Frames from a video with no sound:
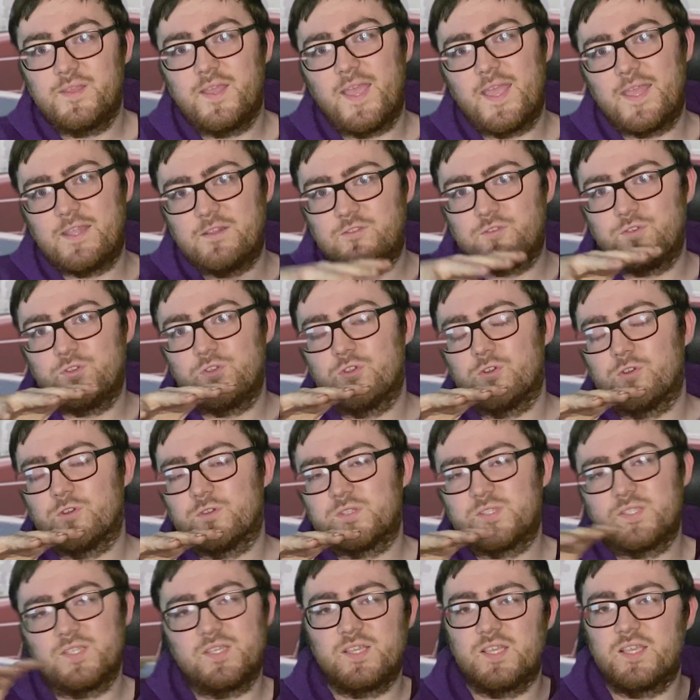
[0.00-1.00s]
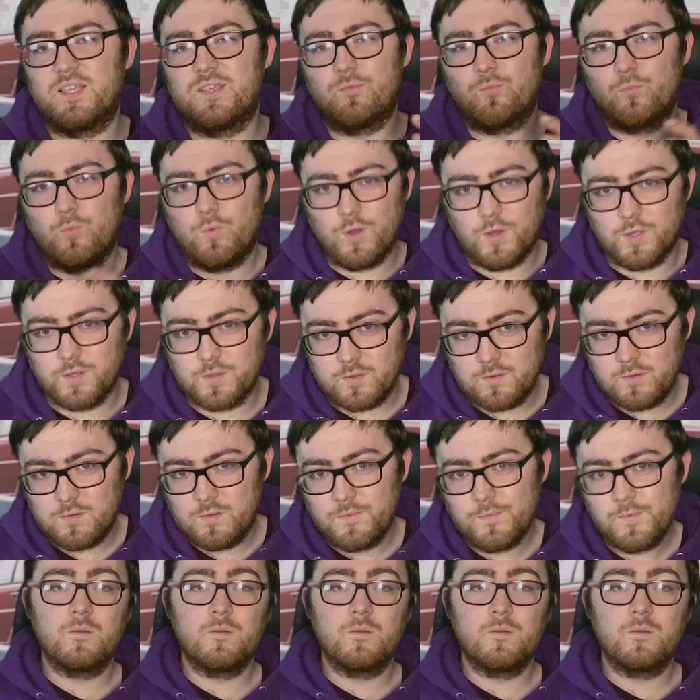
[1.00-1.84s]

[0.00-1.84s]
into your CE1,